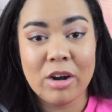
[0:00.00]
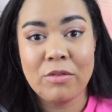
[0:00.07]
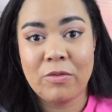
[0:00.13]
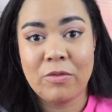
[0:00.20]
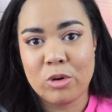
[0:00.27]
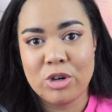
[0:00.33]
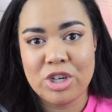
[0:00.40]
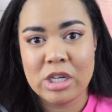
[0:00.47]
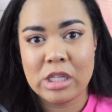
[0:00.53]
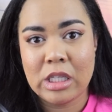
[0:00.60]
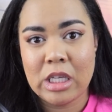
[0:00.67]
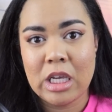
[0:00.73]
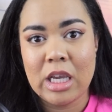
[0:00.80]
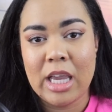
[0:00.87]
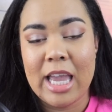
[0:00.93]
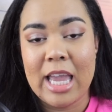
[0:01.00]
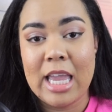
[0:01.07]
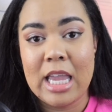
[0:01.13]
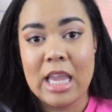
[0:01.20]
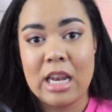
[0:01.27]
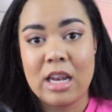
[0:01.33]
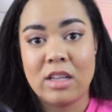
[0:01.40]
unfortunately,
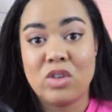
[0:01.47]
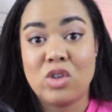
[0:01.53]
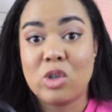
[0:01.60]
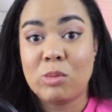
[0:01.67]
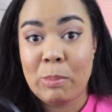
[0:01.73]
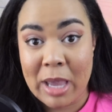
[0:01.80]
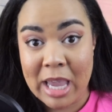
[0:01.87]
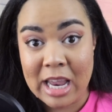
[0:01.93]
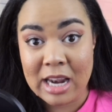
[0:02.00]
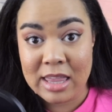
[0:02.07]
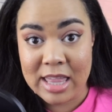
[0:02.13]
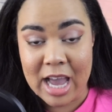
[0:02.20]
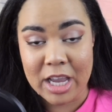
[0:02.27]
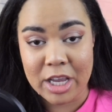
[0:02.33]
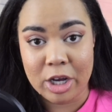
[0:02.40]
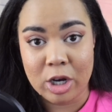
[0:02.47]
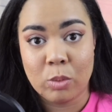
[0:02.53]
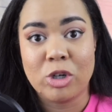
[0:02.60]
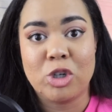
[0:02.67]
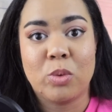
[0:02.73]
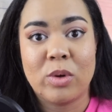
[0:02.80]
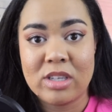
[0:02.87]
in Spain that year,
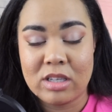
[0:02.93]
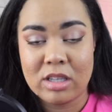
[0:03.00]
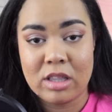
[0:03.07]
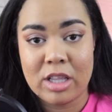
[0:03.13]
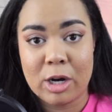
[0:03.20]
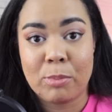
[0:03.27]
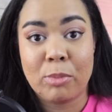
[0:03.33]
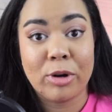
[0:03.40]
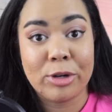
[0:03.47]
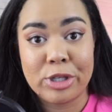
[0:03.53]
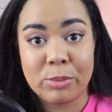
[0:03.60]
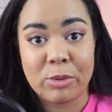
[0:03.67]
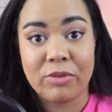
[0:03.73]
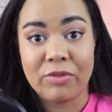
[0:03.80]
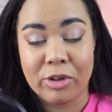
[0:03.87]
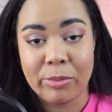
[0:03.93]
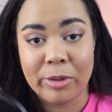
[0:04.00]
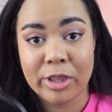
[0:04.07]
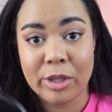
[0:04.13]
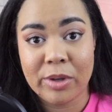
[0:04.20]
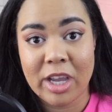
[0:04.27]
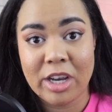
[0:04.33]
which was their principal
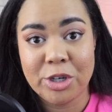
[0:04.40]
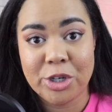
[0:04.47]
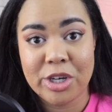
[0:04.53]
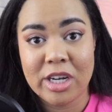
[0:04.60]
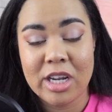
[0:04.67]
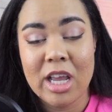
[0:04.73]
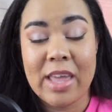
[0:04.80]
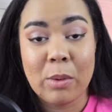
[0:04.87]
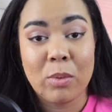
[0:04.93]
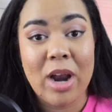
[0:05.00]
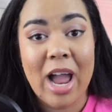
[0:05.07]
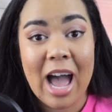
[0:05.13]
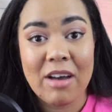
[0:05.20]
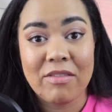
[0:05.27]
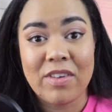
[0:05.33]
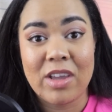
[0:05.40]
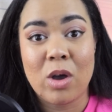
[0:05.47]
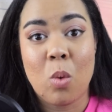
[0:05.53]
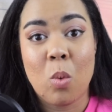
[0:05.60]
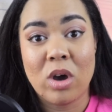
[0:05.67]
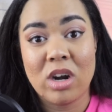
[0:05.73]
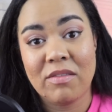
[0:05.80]
filming location, they were
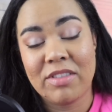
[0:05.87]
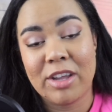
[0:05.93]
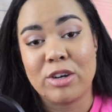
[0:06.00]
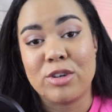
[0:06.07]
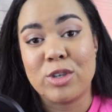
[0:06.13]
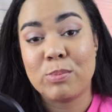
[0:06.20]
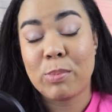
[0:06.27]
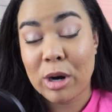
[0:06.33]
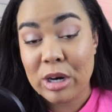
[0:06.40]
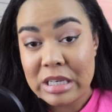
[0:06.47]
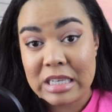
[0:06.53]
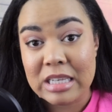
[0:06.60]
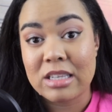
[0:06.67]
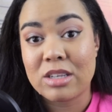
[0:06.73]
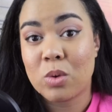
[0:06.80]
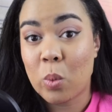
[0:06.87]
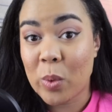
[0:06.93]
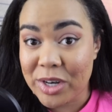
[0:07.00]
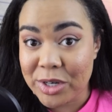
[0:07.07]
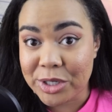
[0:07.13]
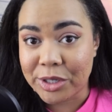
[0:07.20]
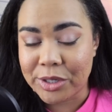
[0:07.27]
having one of their sparsest
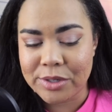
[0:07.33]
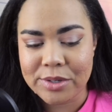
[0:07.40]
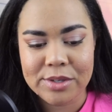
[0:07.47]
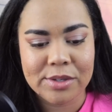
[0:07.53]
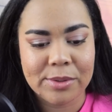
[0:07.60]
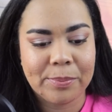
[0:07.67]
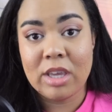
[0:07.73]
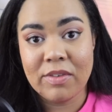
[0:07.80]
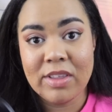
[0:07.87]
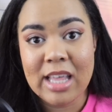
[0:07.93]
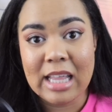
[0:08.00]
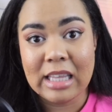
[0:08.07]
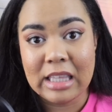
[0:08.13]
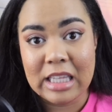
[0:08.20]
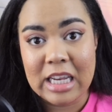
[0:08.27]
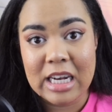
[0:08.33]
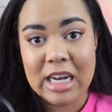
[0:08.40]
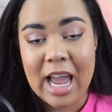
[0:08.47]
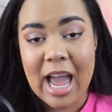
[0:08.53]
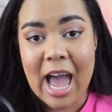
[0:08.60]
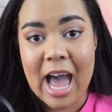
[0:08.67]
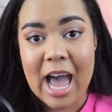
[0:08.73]
winters. Given that Lean
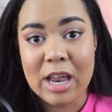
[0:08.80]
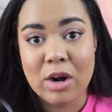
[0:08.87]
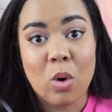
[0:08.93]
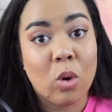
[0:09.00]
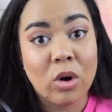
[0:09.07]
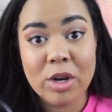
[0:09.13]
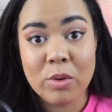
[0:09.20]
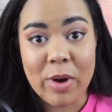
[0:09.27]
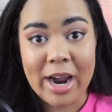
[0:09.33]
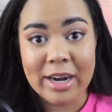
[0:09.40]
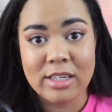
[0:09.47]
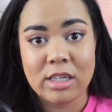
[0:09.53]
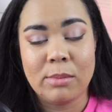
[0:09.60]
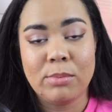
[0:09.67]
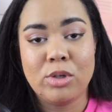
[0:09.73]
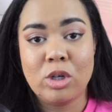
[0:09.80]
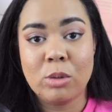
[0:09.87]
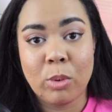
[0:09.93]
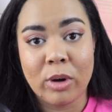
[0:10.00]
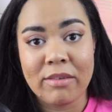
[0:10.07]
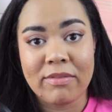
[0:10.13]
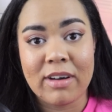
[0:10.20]
had already racked up
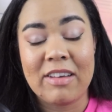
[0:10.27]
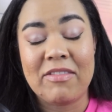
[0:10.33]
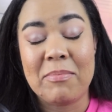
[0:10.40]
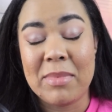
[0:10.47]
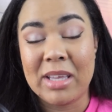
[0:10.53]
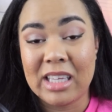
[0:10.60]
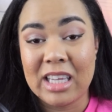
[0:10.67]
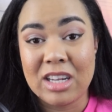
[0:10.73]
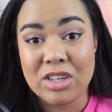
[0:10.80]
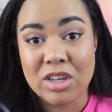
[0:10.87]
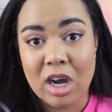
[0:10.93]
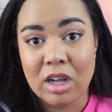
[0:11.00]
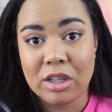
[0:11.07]
$2.5 million